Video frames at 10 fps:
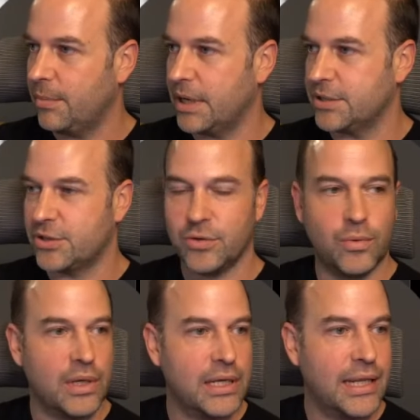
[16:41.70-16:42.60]
balance
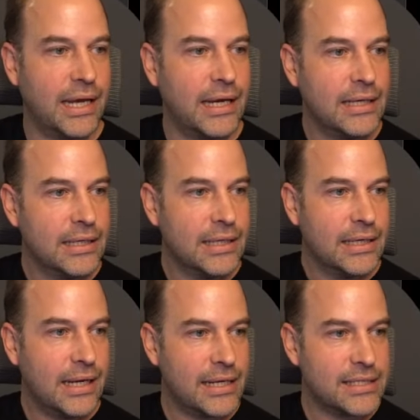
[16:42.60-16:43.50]
tool under there.
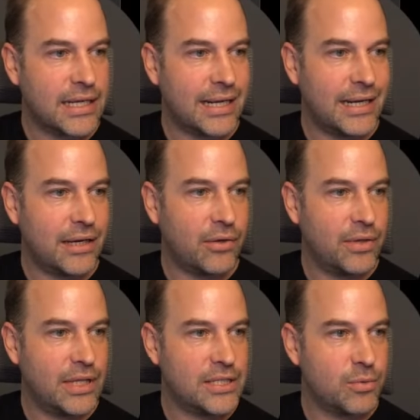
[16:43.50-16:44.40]
Let's click
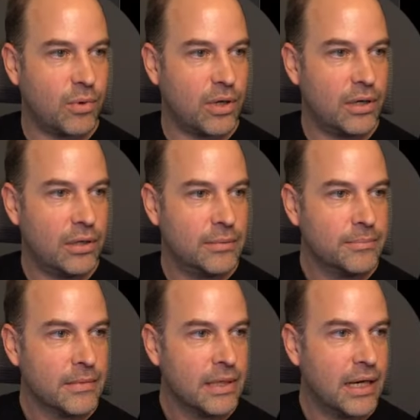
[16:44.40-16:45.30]
on this one.
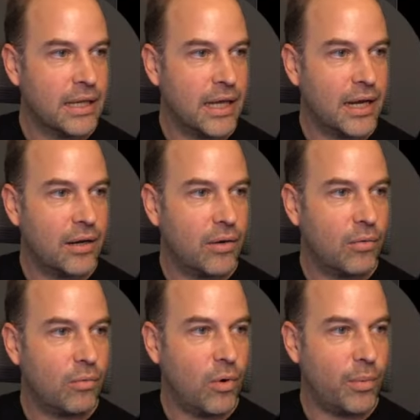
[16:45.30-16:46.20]
And then
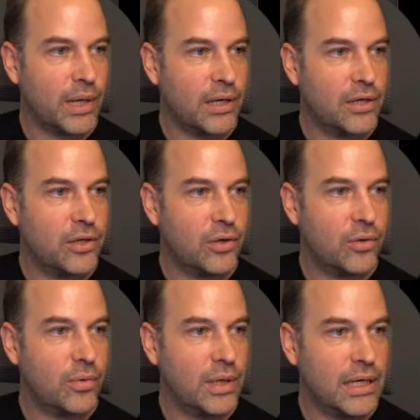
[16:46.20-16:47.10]
what we're going to
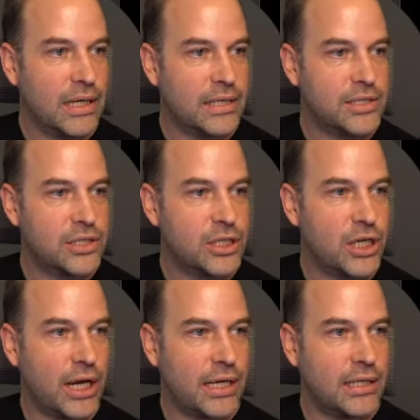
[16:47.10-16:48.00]
do is
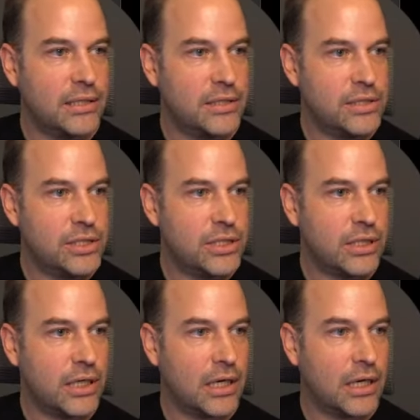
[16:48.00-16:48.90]
change,
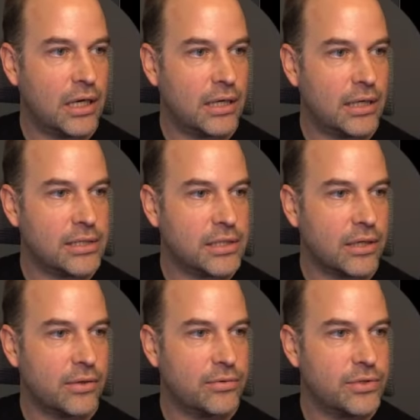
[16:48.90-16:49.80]
let's
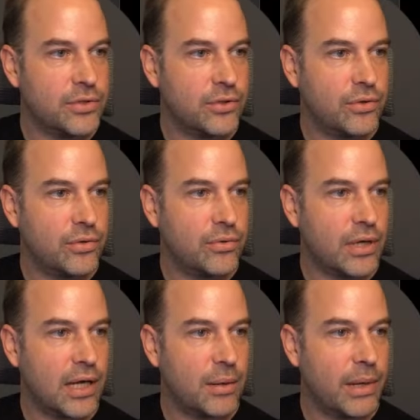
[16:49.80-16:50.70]
go to
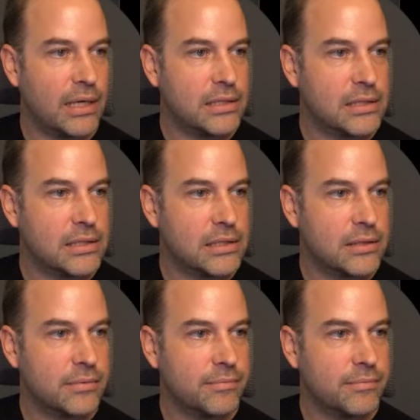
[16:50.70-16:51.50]
color balance